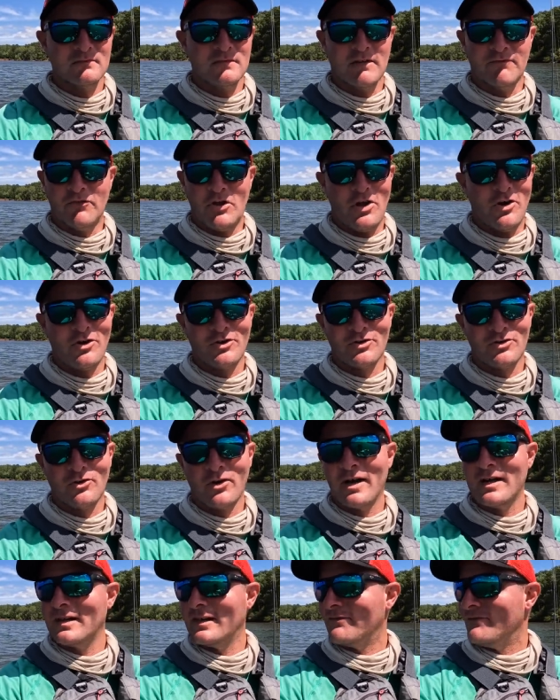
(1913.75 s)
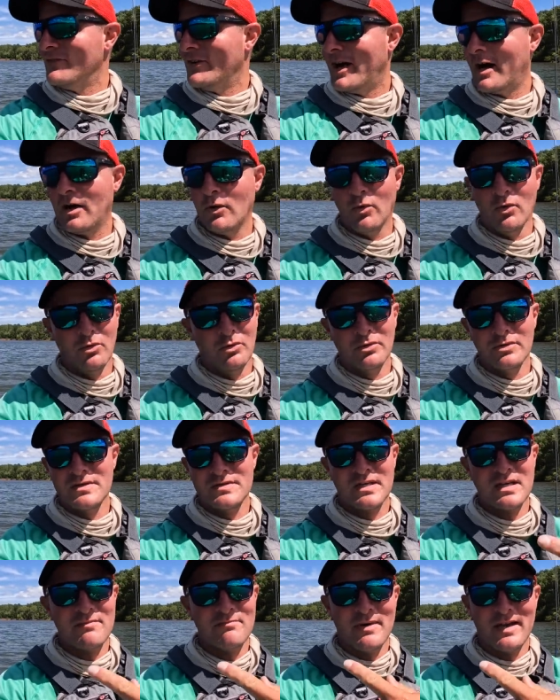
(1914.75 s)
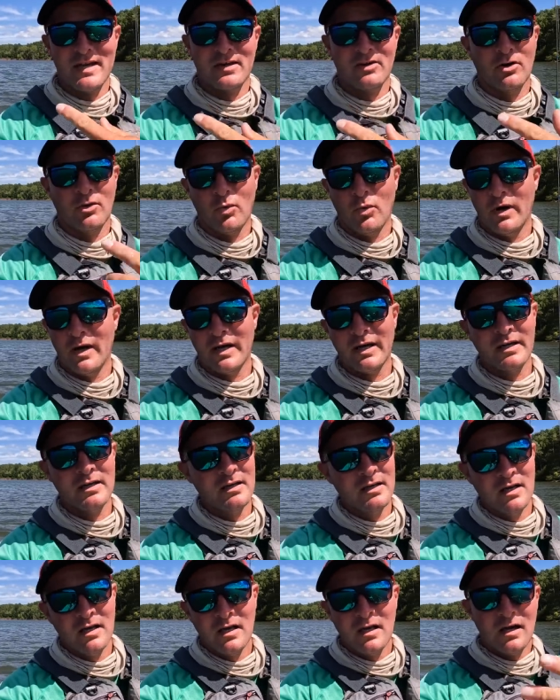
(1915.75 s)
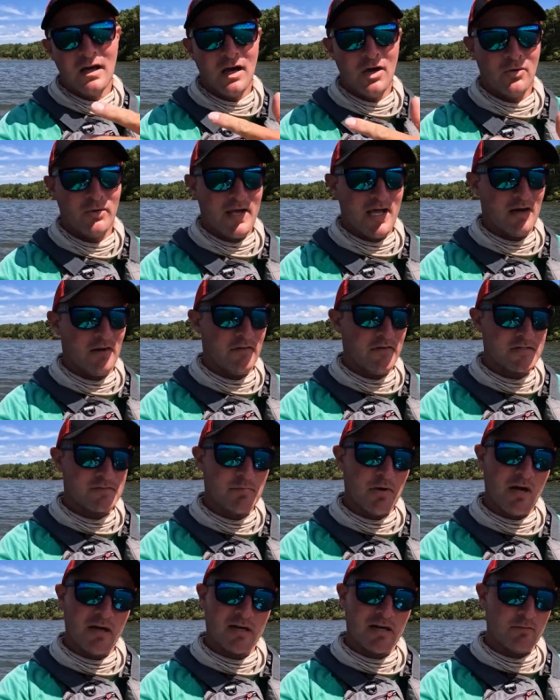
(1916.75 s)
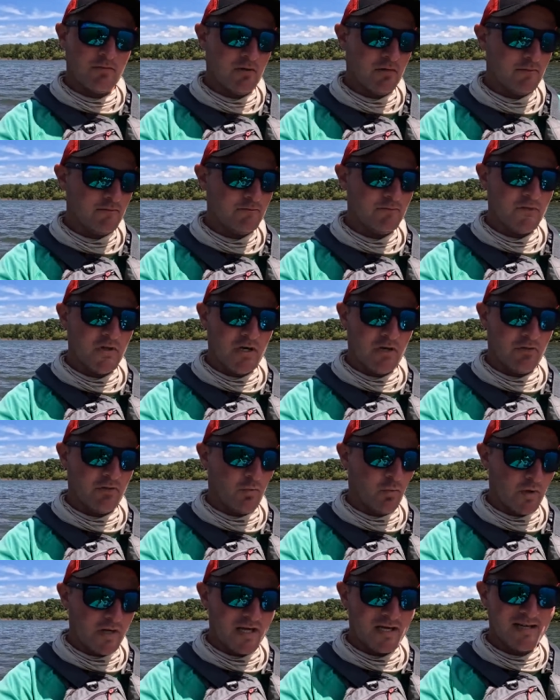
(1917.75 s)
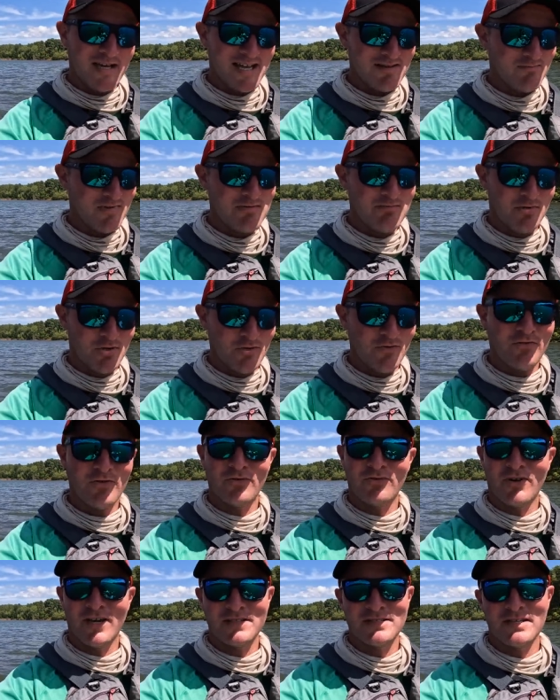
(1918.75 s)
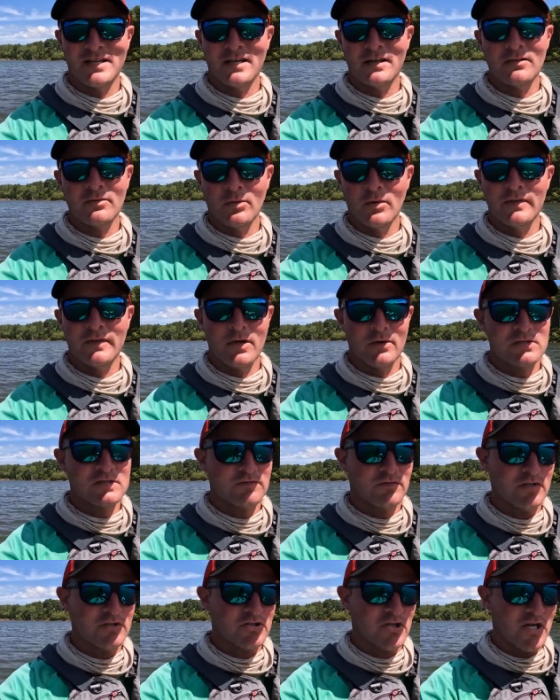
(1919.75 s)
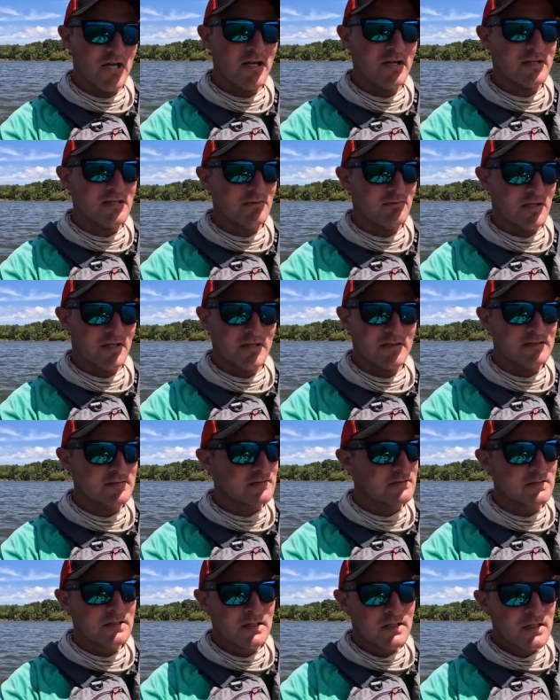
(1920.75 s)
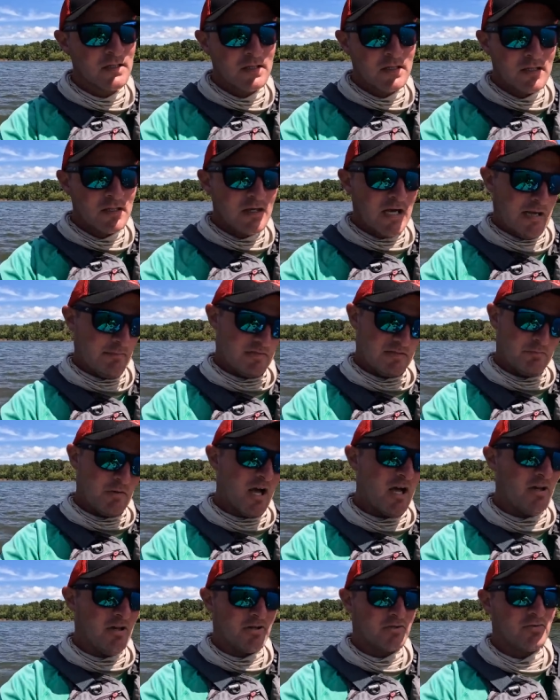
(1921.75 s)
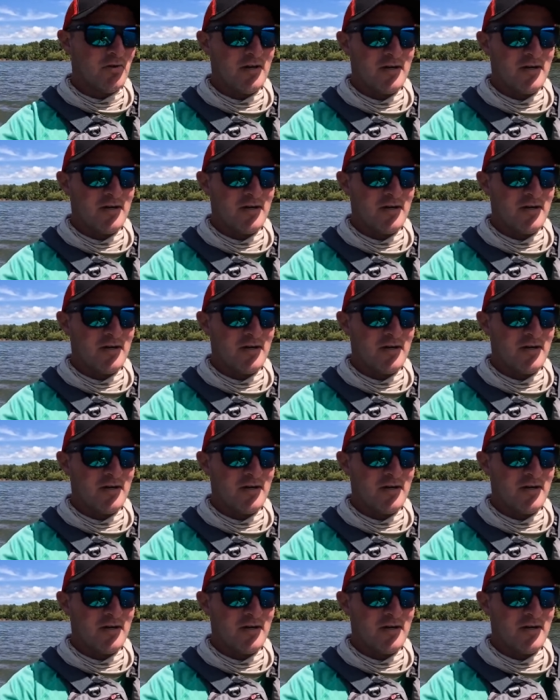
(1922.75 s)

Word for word: if they are great, if not, well, we'll just keep making our way on out of this pocket. But you know, the wind had me moving right there when those fish hit. I mean, it's I'm spot locked